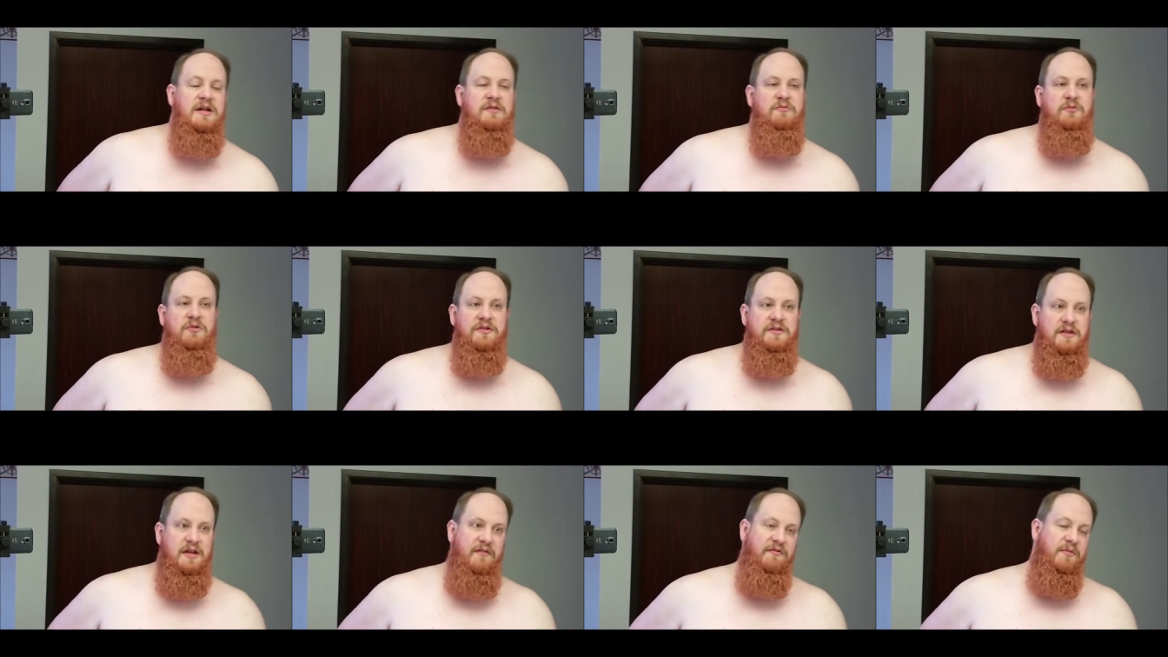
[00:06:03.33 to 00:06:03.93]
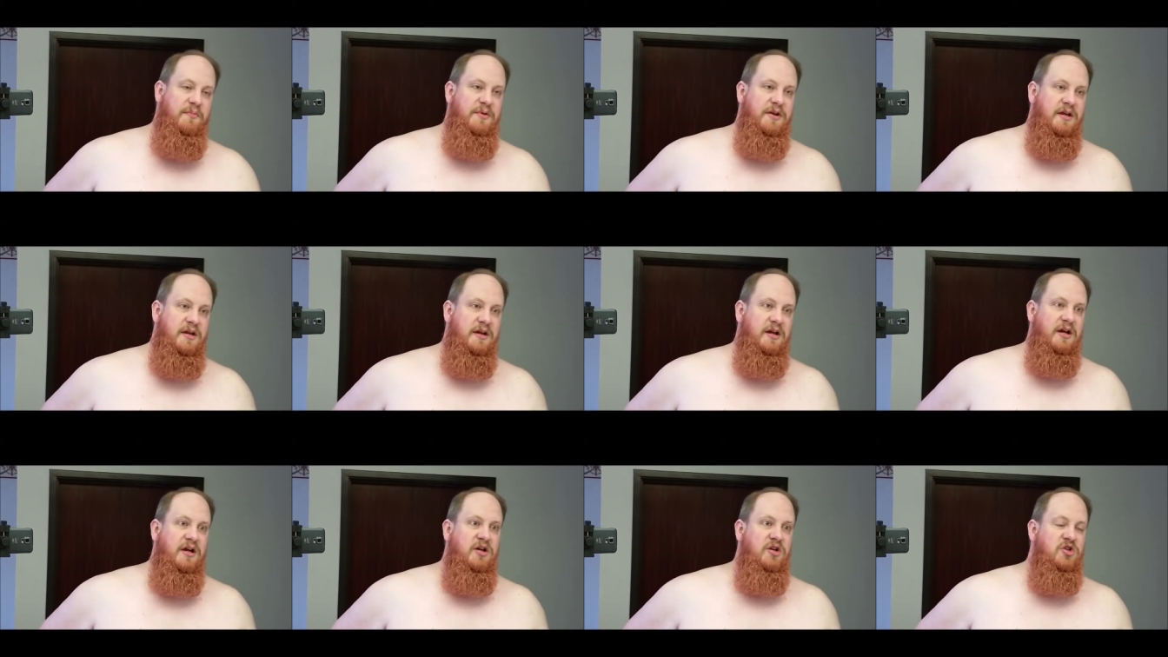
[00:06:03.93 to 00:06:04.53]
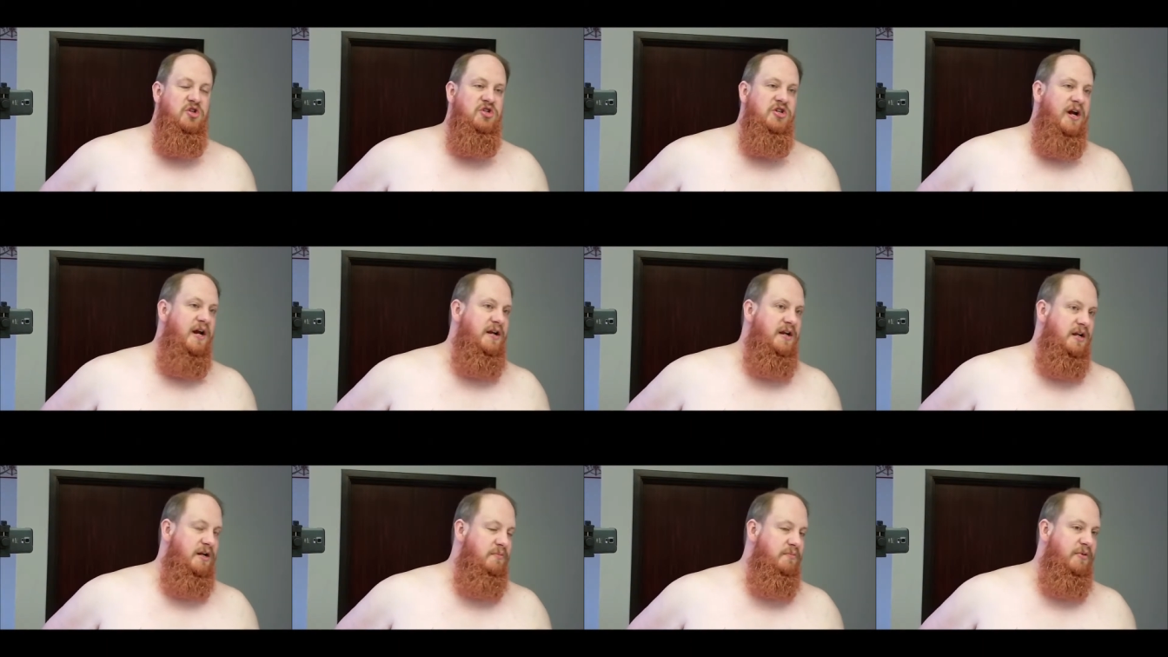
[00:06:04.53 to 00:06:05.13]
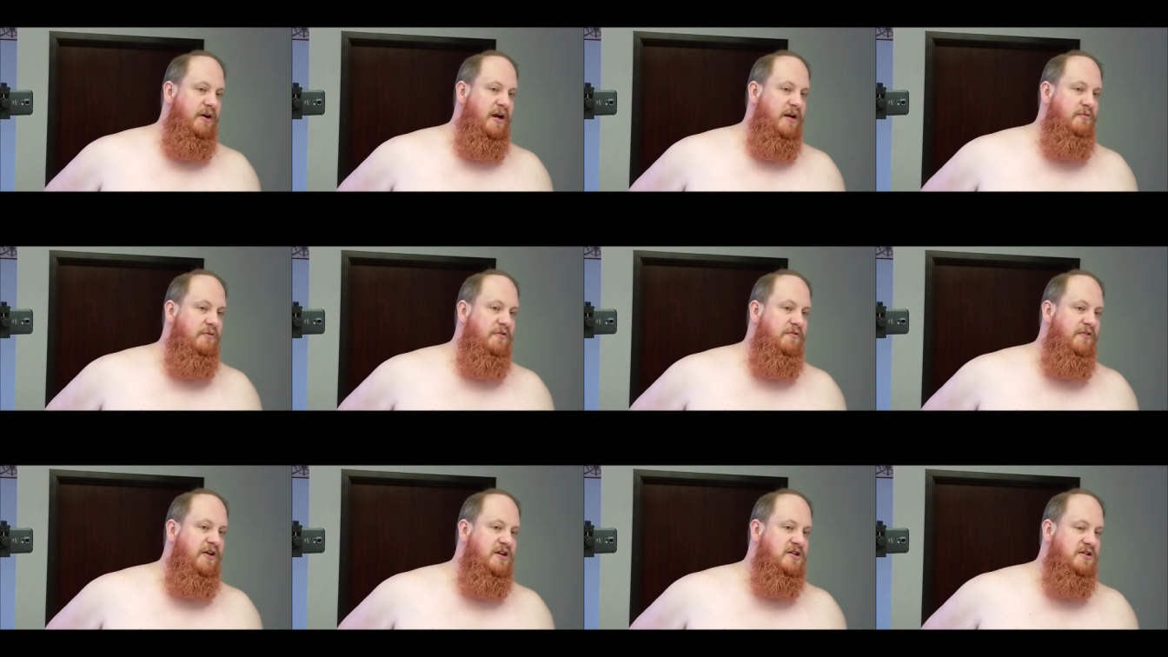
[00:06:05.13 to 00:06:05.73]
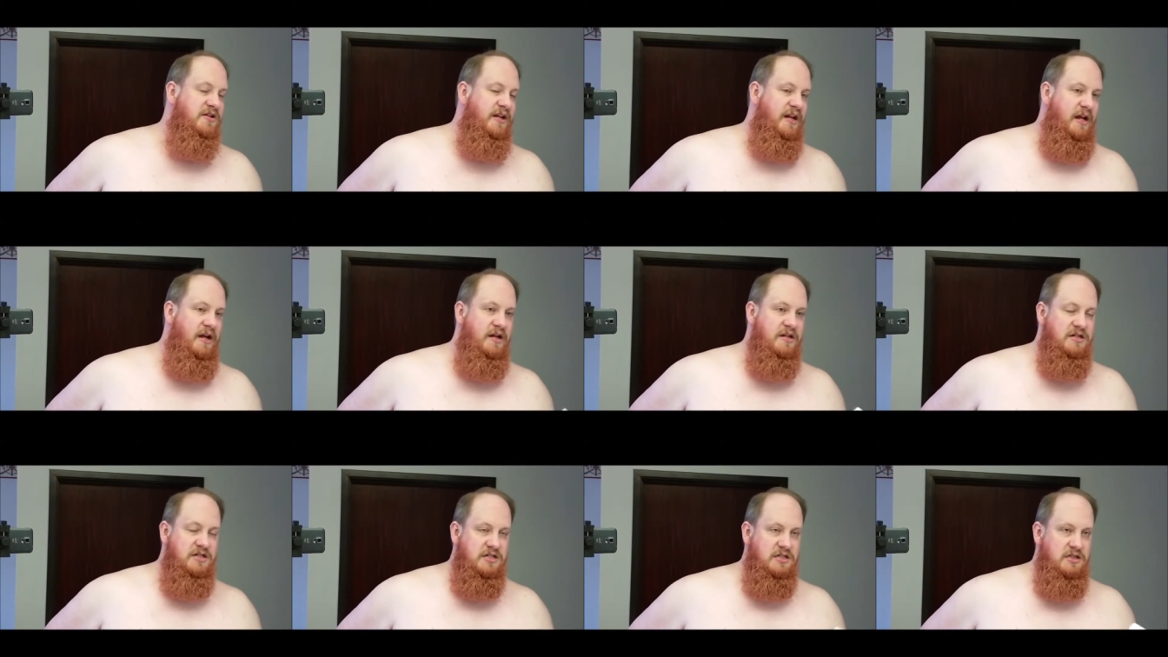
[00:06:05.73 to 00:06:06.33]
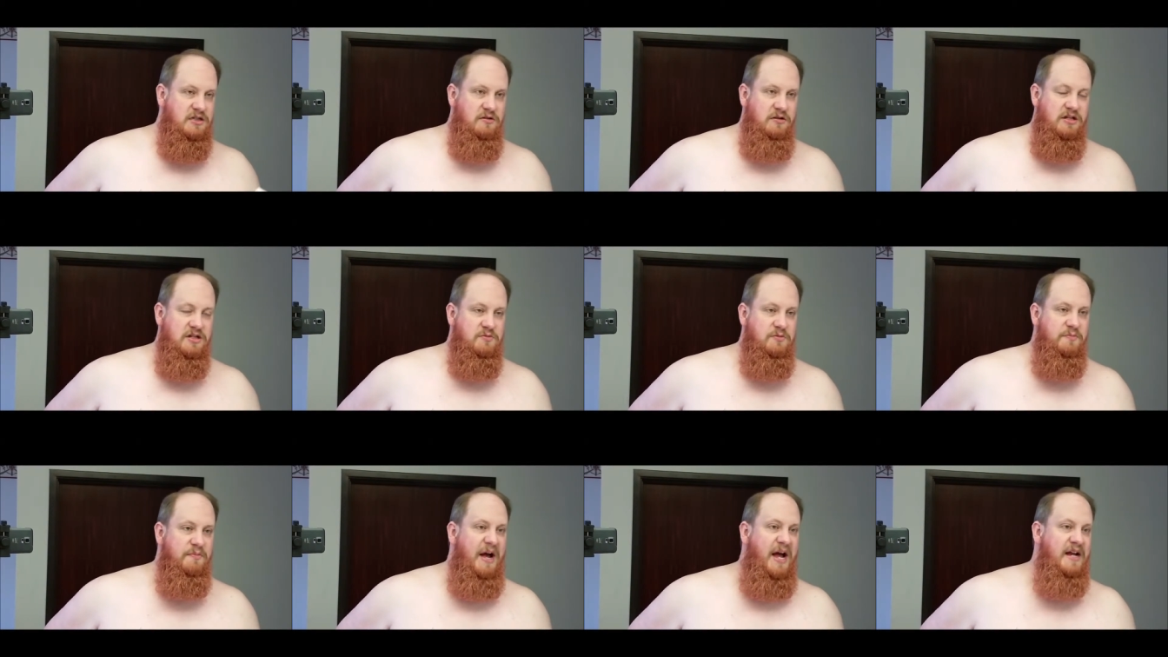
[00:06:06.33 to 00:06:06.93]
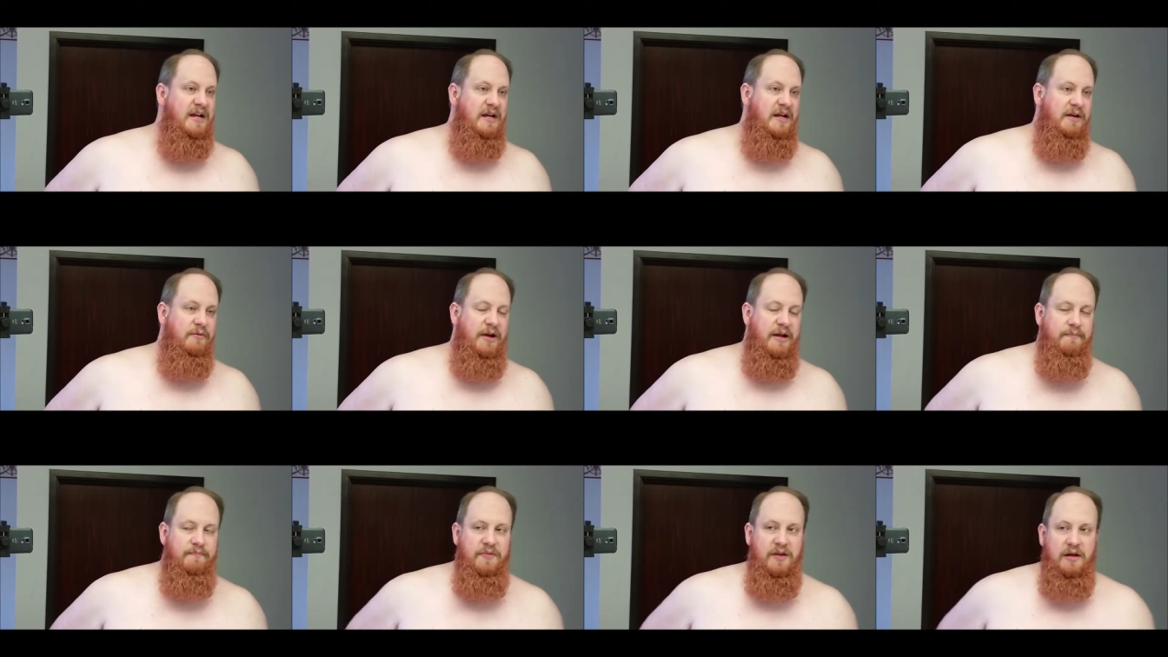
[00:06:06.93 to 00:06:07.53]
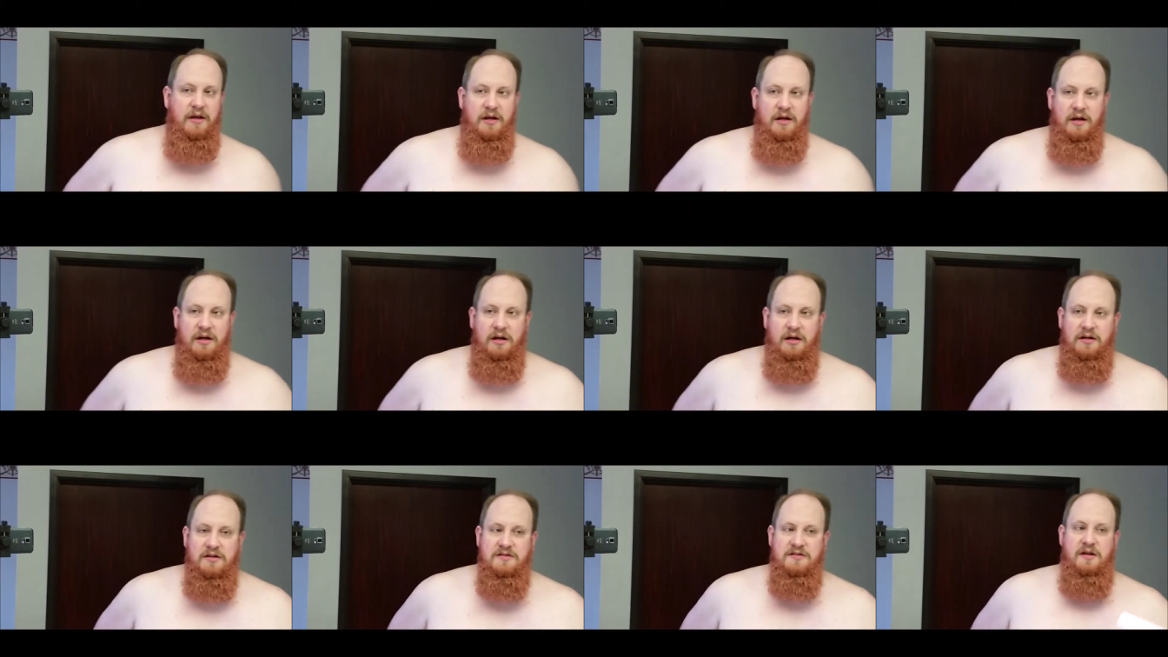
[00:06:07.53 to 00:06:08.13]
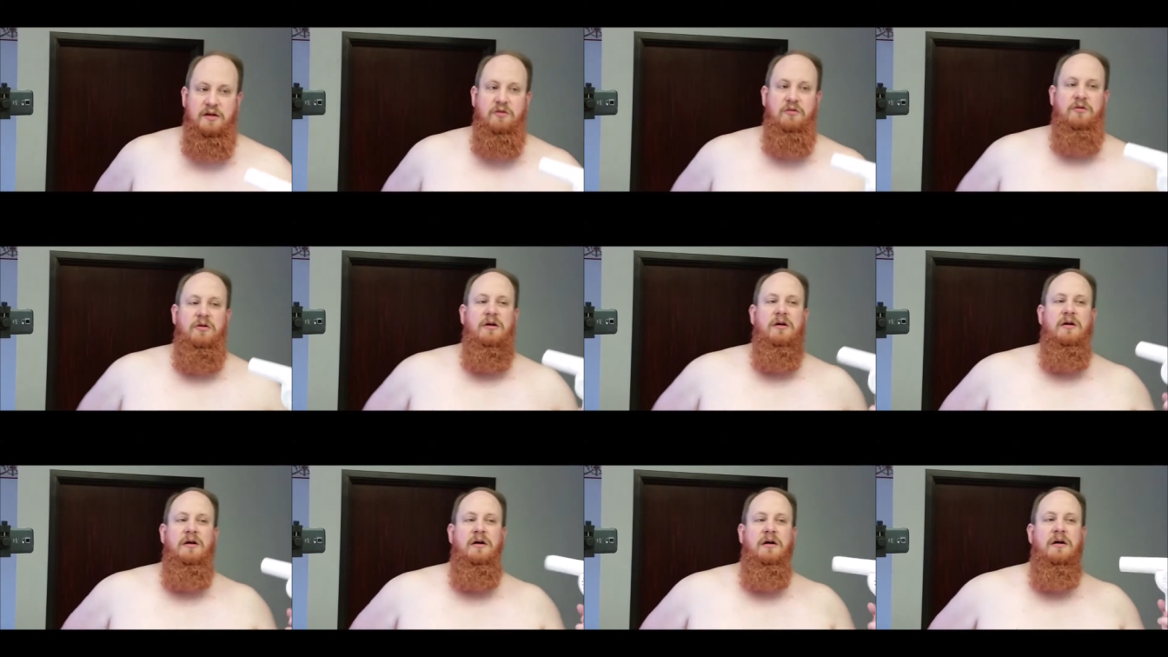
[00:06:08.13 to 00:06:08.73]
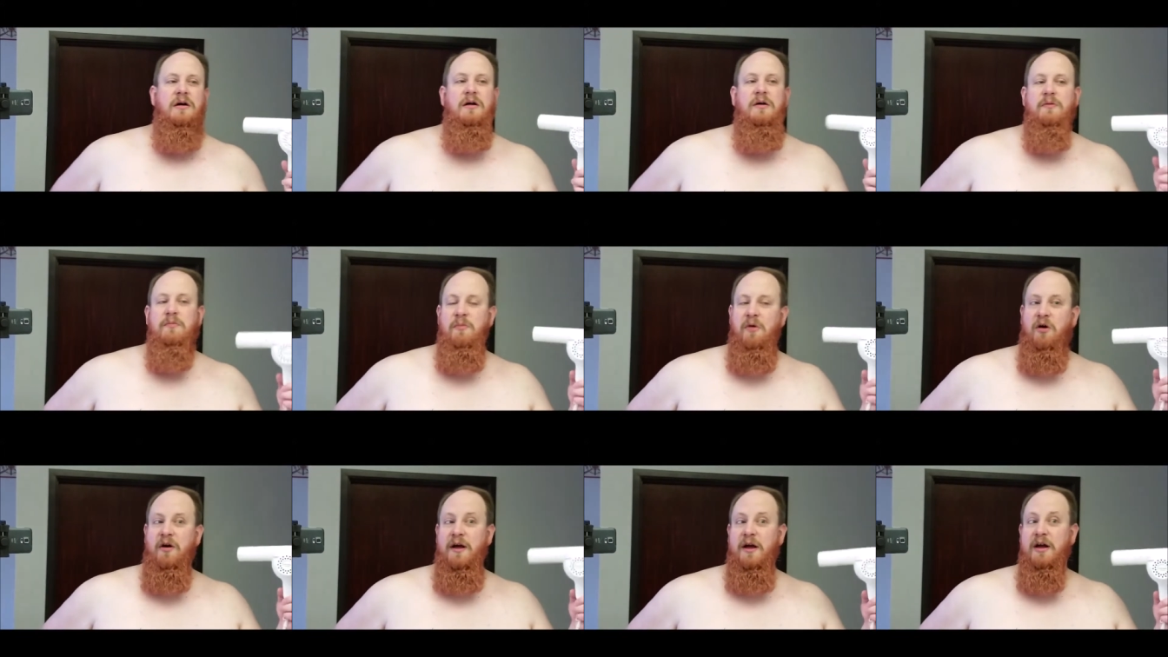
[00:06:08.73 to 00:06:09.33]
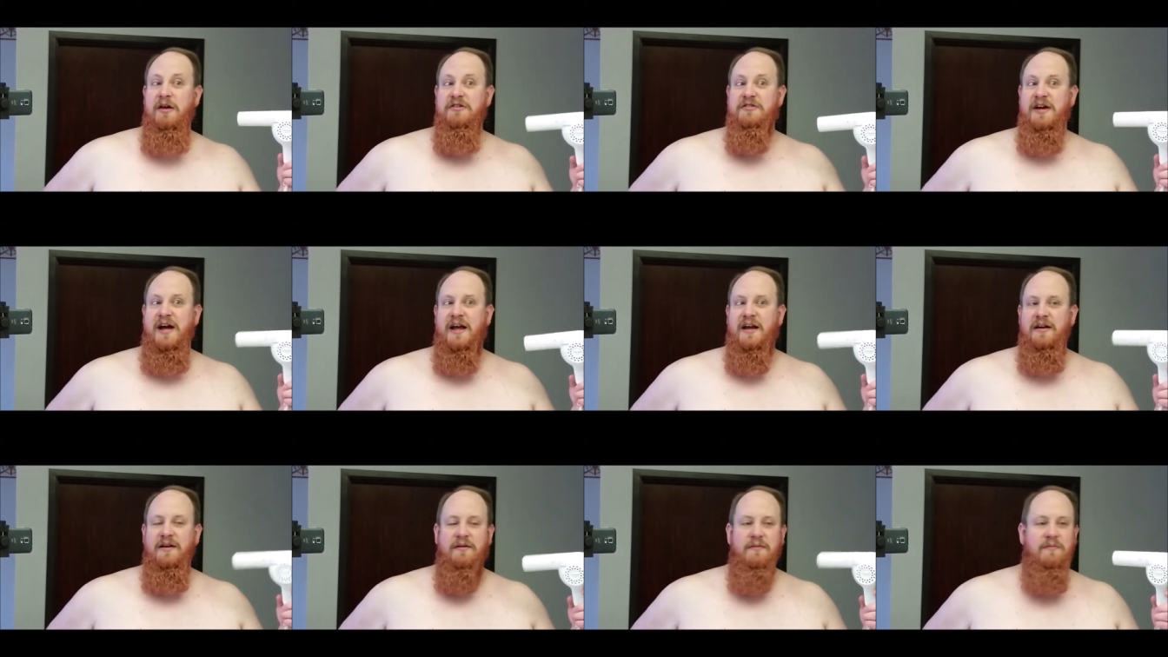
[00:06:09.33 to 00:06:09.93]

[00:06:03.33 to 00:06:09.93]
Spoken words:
It will never be shiny and bright with facial hair, just at least mine anyway. So, more hair dry.